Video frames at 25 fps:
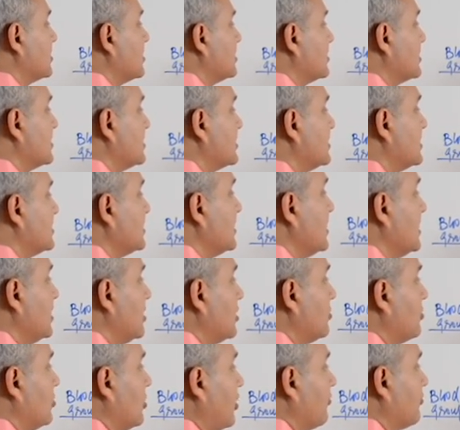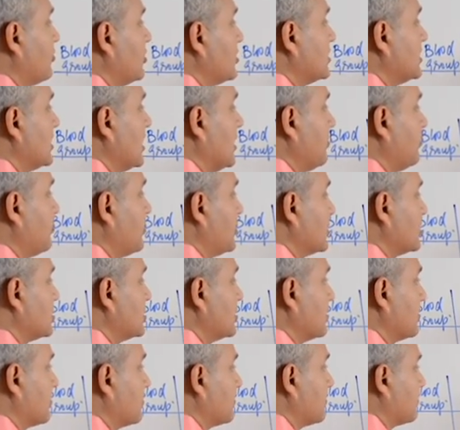serum of the same
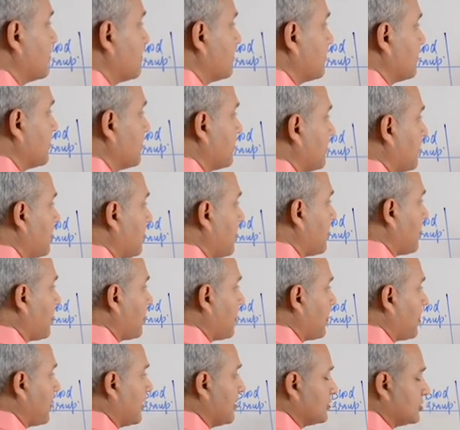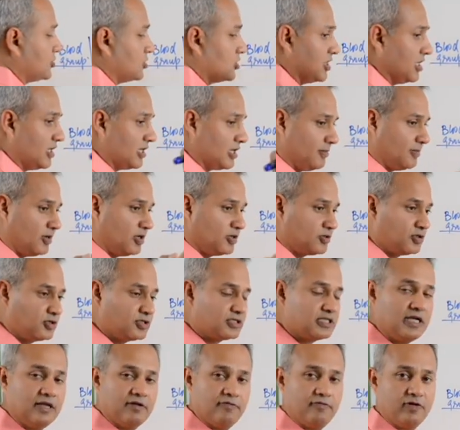person? So think about
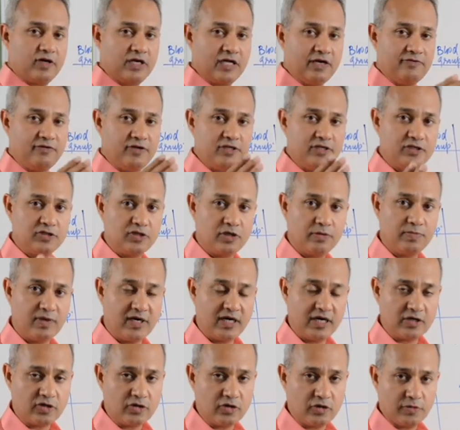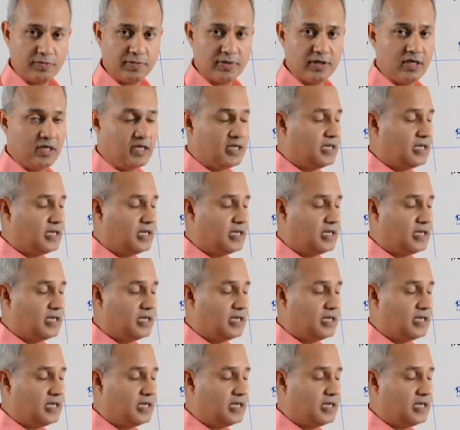yourself whatever is your blood group.